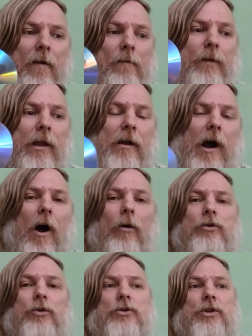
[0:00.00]
think
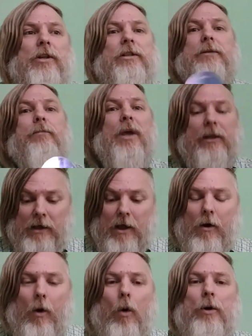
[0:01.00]
how to transmit
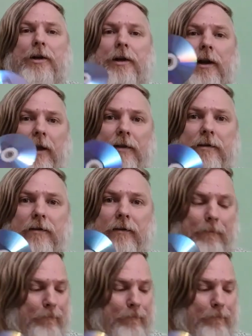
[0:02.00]
or read.